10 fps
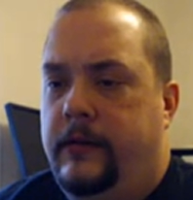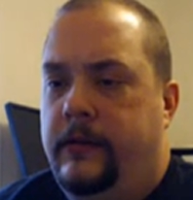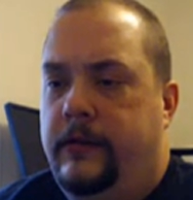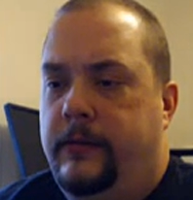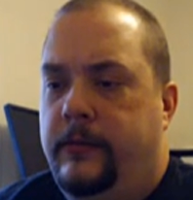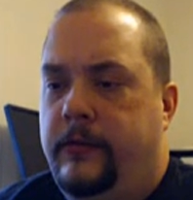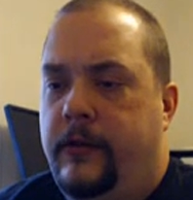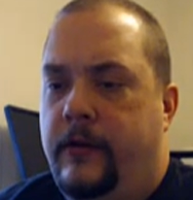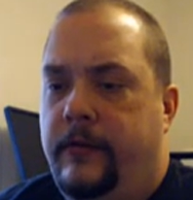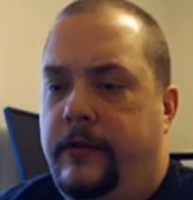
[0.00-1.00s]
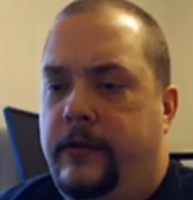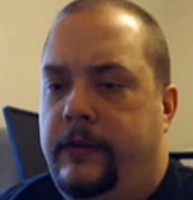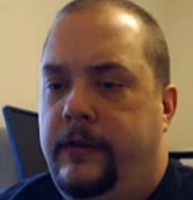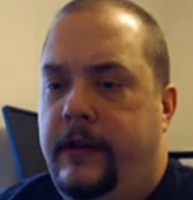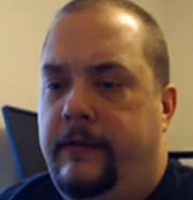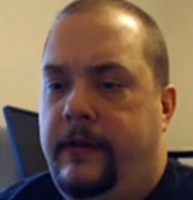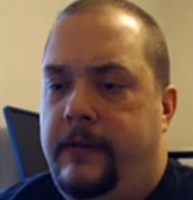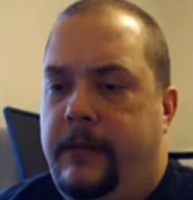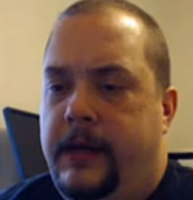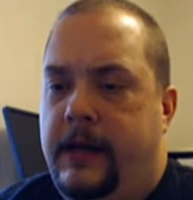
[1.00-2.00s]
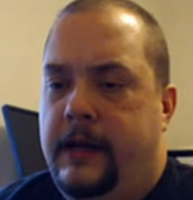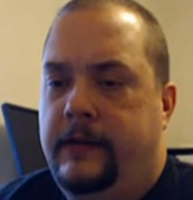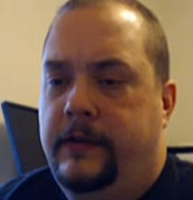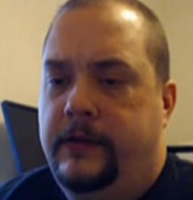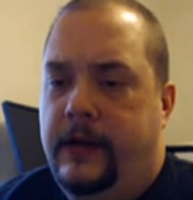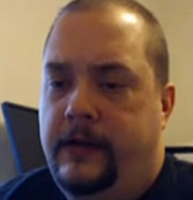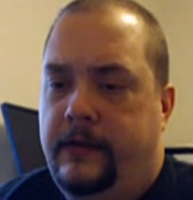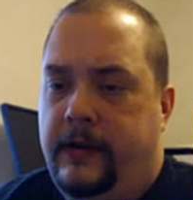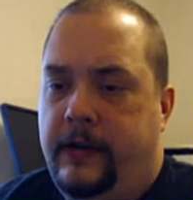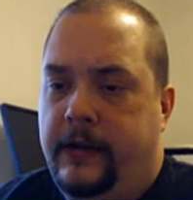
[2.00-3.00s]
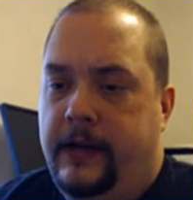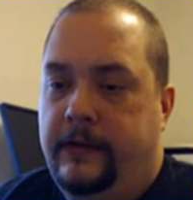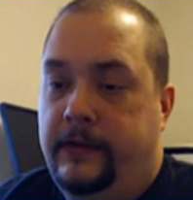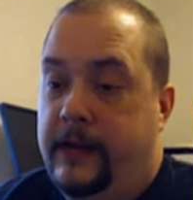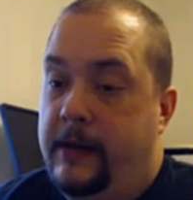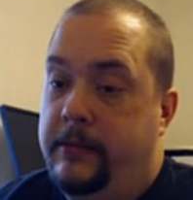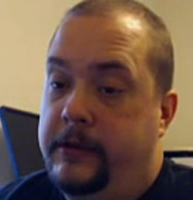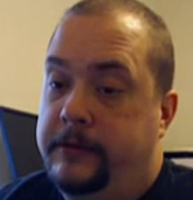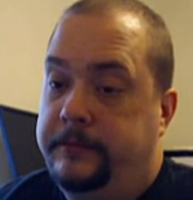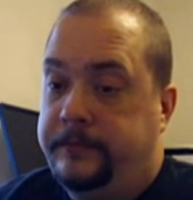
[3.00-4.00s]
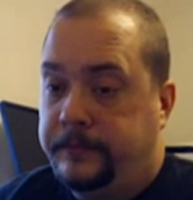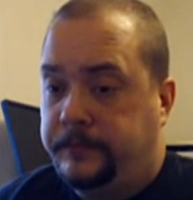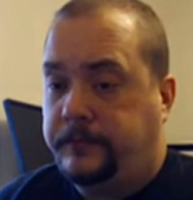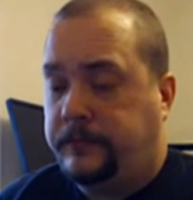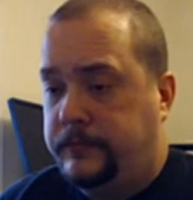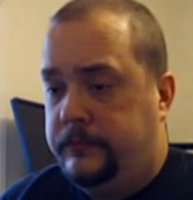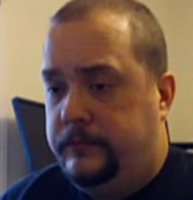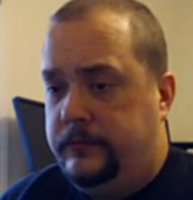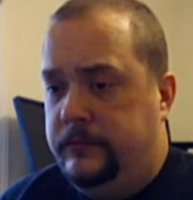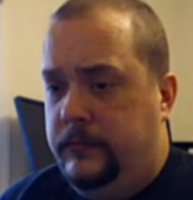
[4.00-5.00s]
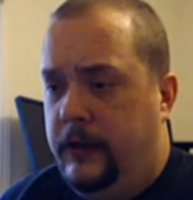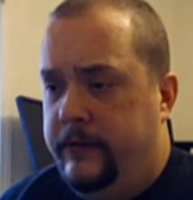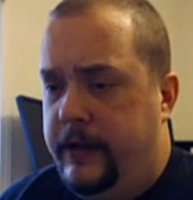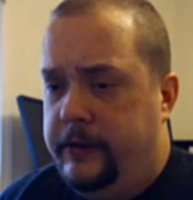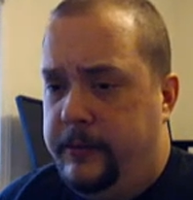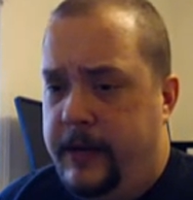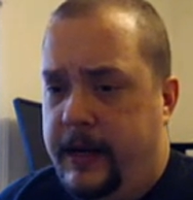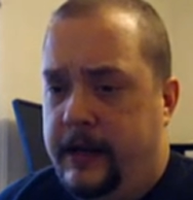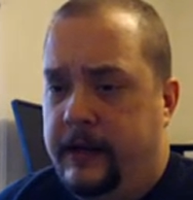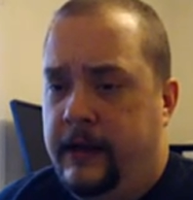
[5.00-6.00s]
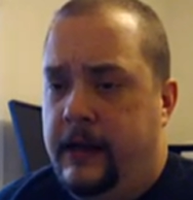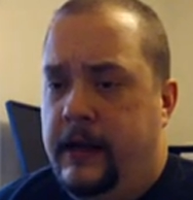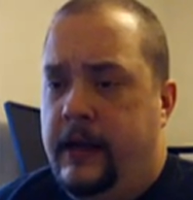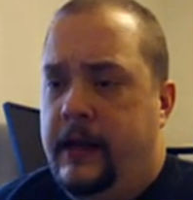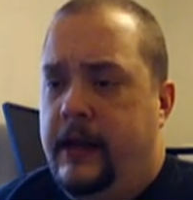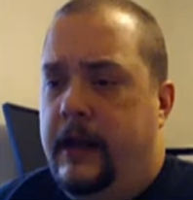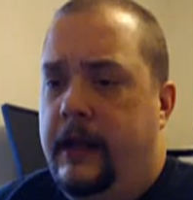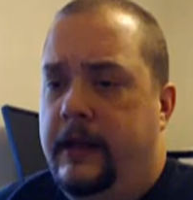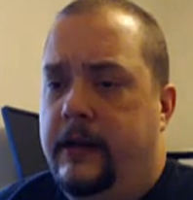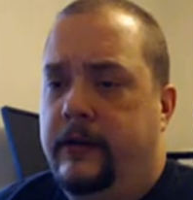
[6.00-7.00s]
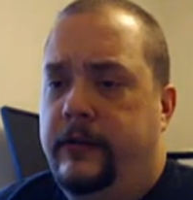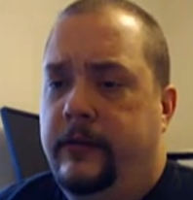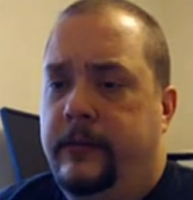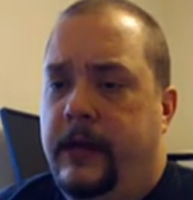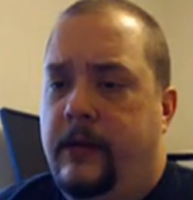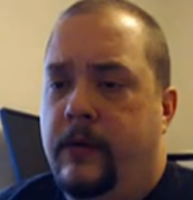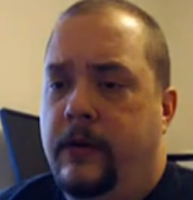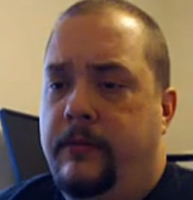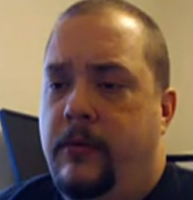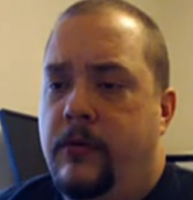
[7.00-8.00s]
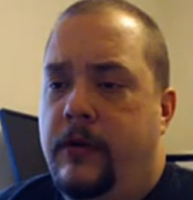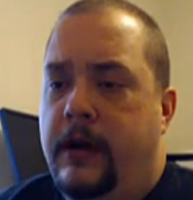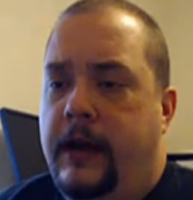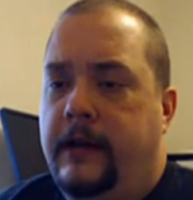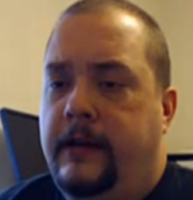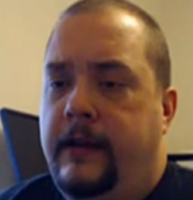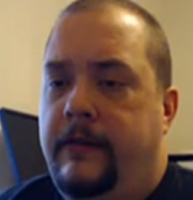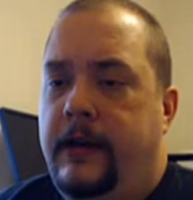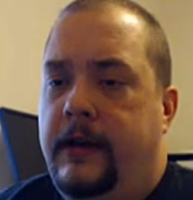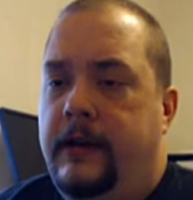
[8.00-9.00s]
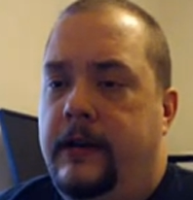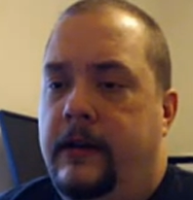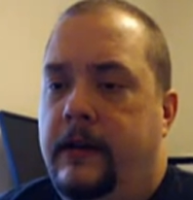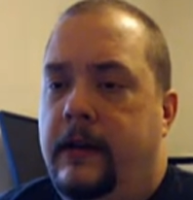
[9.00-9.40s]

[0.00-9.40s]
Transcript: system services, FTP, SSH, Telnet, Samba, failed to ban. Here's some network port activity.